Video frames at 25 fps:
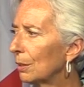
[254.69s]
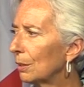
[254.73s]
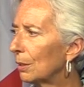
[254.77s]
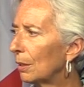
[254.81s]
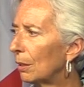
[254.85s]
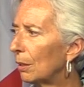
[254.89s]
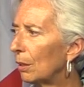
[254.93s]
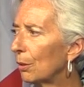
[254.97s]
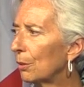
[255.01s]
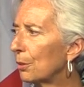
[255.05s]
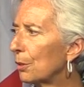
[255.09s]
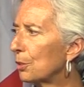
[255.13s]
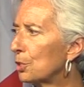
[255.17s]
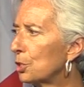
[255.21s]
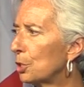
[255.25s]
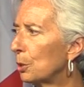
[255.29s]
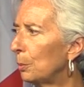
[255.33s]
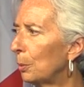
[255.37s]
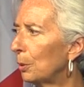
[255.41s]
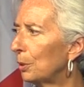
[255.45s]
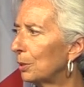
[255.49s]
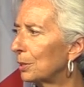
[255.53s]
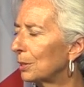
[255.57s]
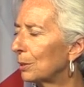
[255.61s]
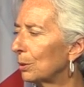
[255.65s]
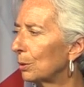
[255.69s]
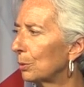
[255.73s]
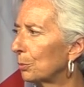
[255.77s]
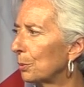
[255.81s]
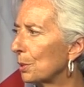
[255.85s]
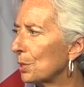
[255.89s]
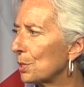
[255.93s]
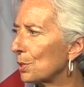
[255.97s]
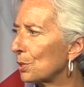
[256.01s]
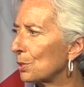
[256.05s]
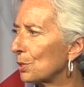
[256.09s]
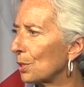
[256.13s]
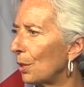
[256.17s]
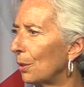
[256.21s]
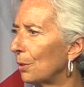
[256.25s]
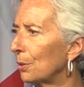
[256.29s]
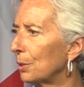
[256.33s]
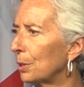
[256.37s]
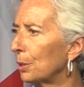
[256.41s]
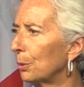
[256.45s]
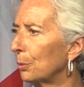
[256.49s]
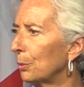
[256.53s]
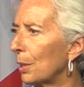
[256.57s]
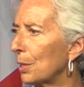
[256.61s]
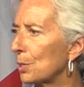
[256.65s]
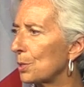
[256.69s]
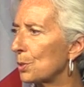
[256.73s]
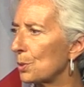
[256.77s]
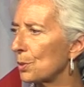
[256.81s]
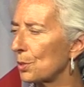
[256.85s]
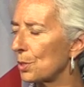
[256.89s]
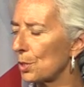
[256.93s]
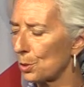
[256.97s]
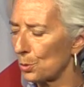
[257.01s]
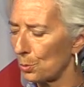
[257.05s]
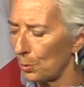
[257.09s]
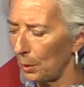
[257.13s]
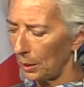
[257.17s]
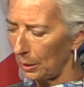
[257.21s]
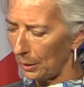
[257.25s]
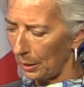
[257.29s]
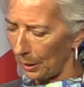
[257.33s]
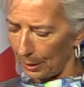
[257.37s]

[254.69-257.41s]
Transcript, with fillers: There are other geopolitical risks on the horizons as well,